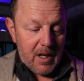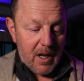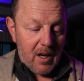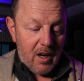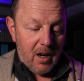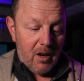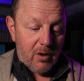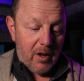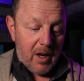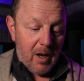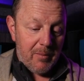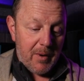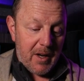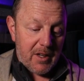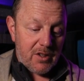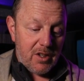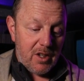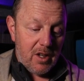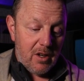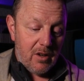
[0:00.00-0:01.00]
yeah, I'll get
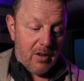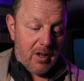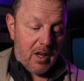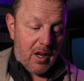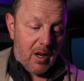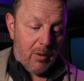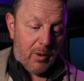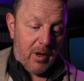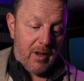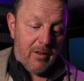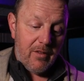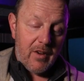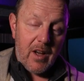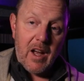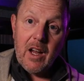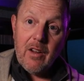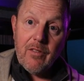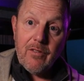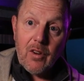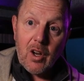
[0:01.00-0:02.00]
back to you with
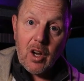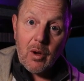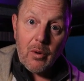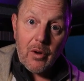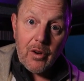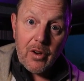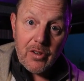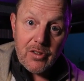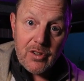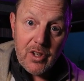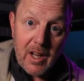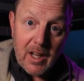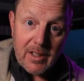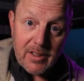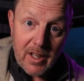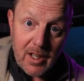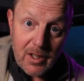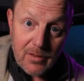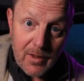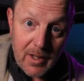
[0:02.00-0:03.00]
a follow-on to the
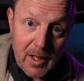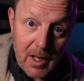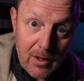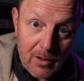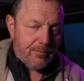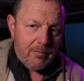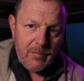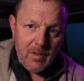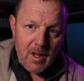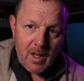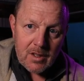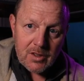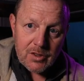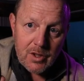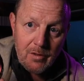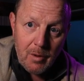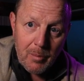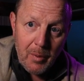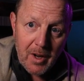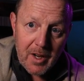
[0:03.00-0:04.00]
end of this video.
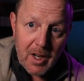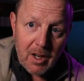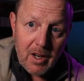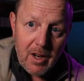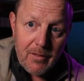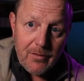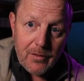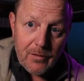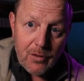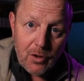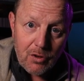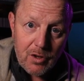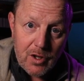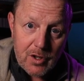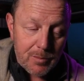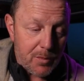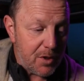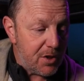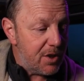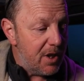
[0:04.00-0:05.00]
So if you're buying a gift for
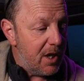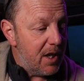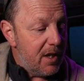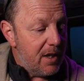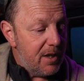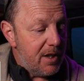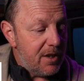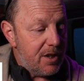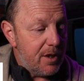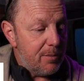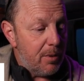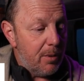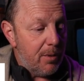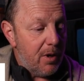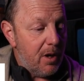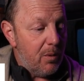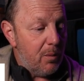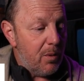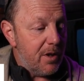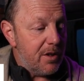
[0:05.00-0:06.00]
Christmas, this is
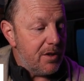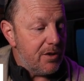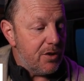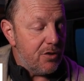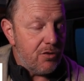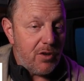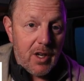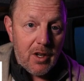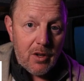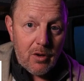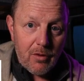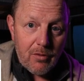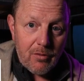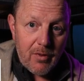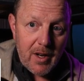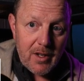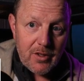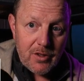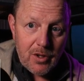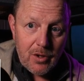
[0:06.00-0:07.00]
probably the one to treat your
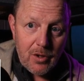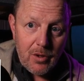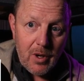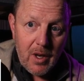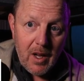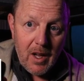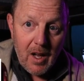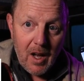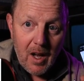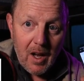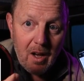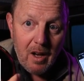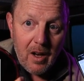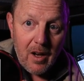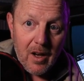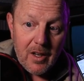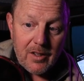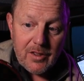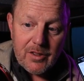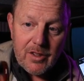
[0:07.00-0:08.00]
friend to.
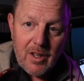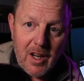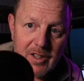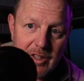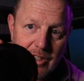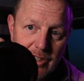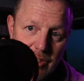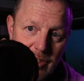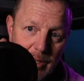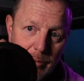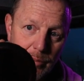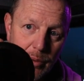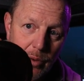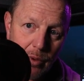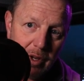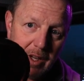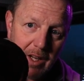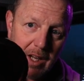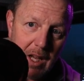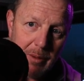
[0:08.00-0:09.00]
It's nice and
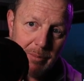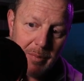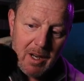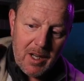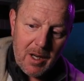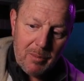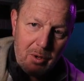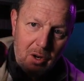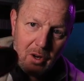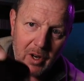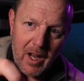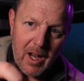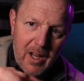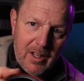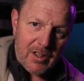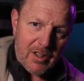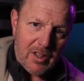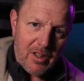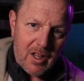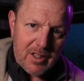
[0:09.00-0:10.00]
simple. You can keep it in your pocket,
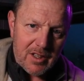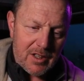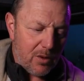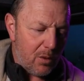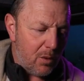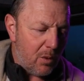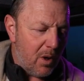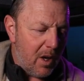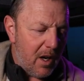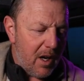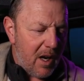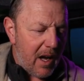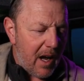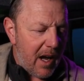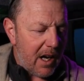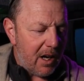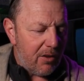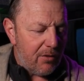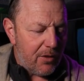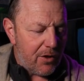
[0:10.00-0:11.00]
and it's a nice little
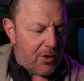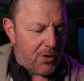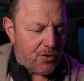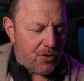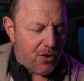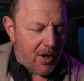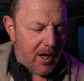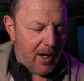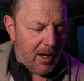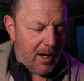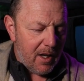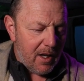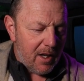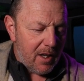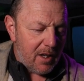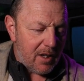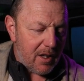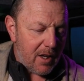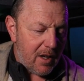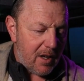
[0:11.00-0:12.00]
hanger for the tree.
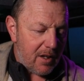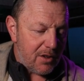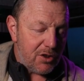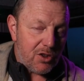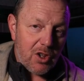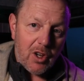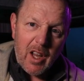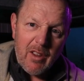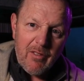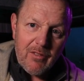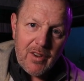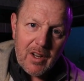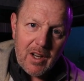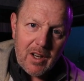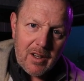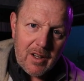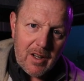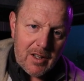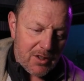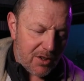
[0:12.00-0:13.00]
Stocking
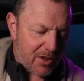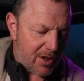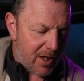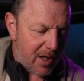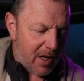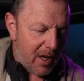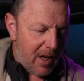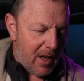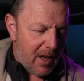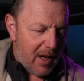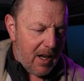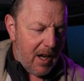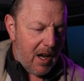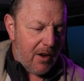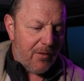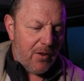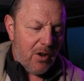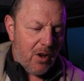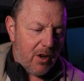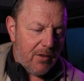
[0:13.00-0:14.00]
filler, as you say.
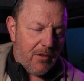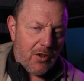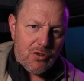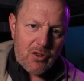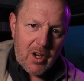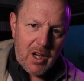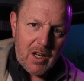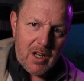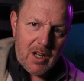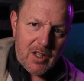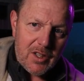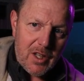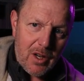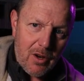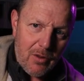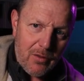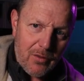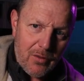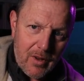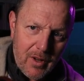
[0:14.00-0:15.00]
If not, if you're treating
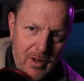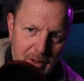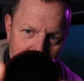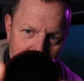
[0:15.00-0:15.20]
yourself,